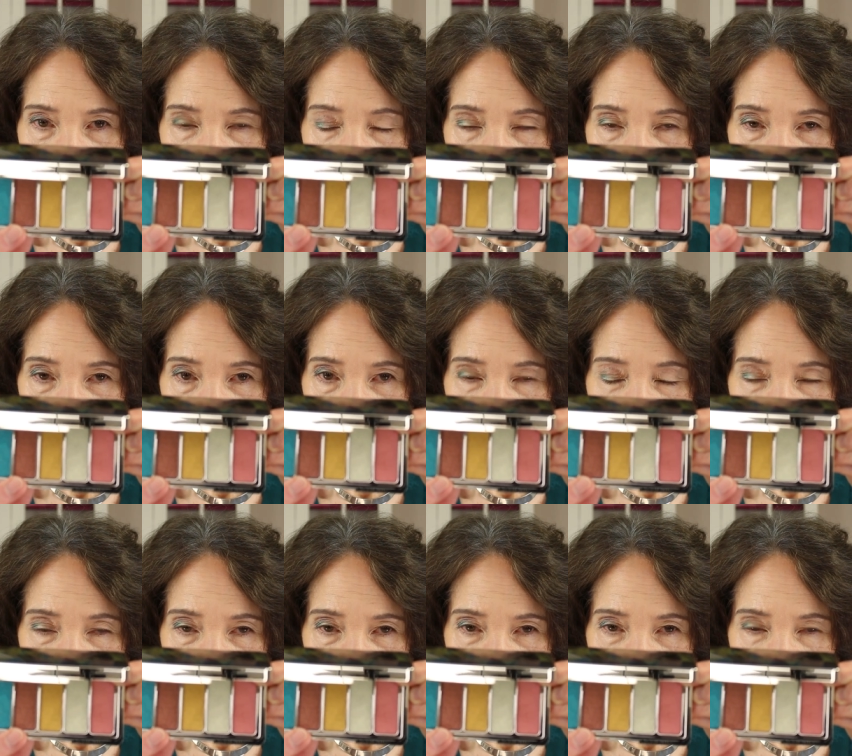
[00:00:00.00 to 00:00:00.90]
to go in with
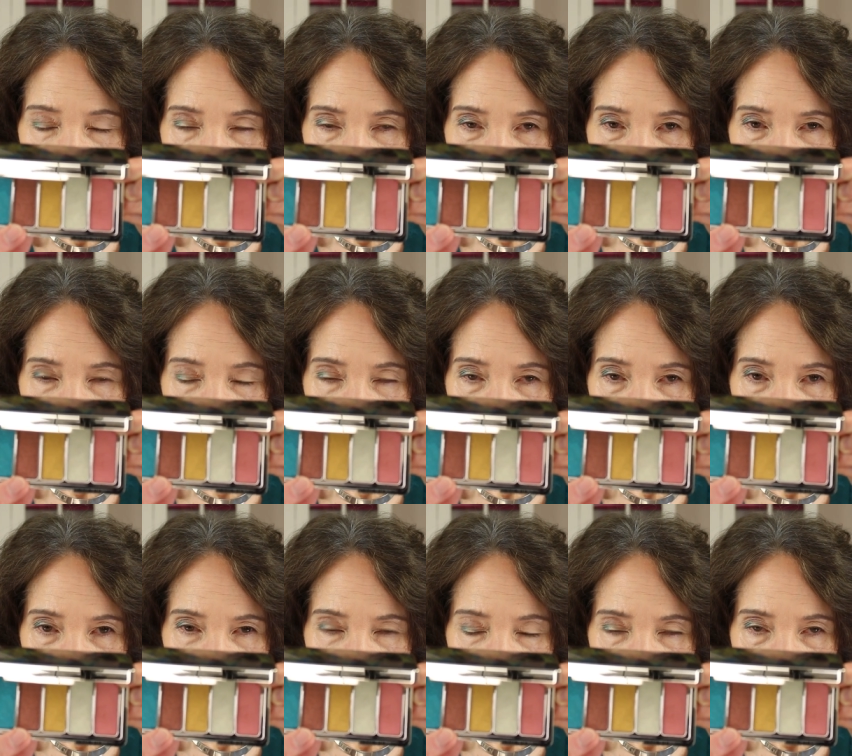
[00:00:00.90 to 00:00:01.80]
this deeper
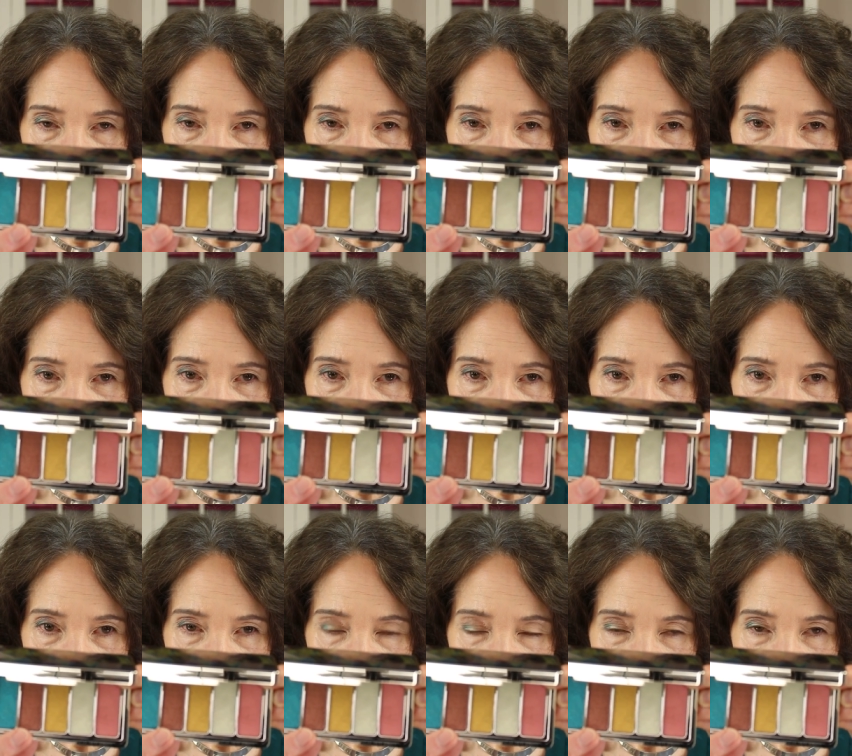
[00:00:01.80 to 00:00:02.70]
color Gutsy
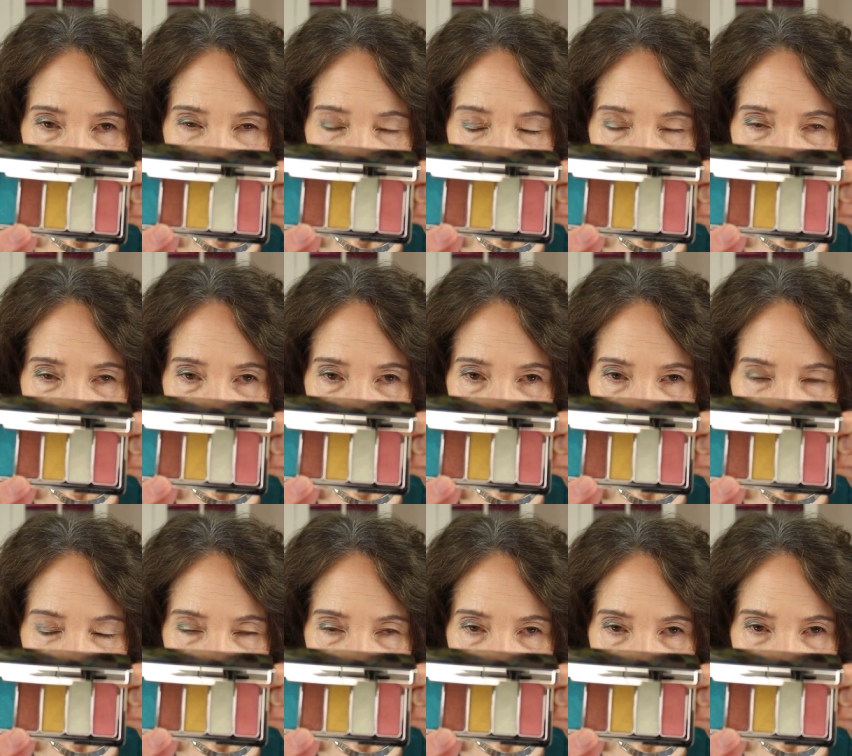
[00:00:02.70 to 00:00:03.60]
again to build that
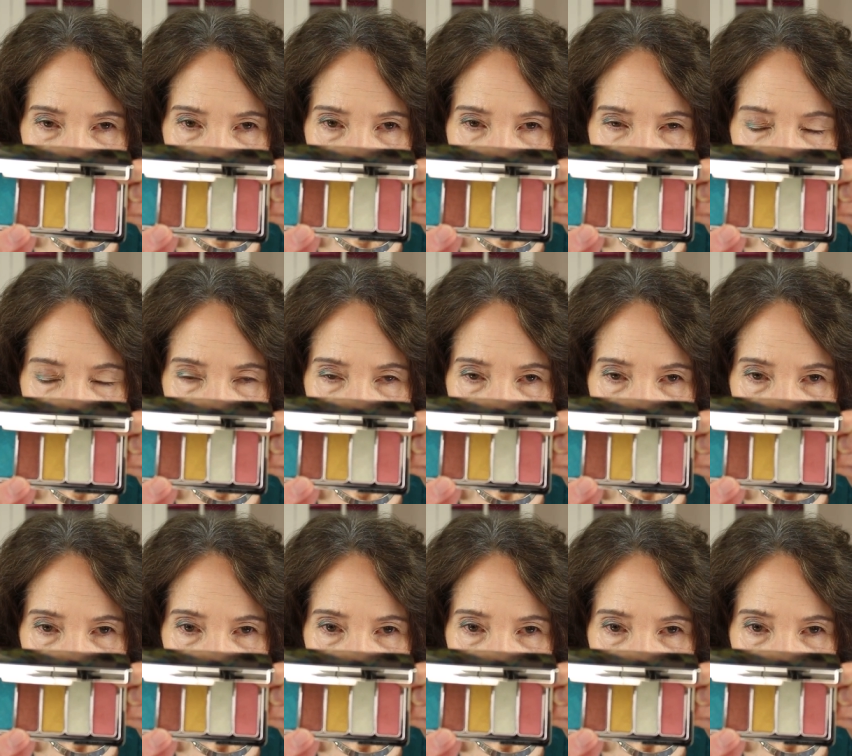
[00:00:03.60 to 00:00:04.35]
up a little bit more.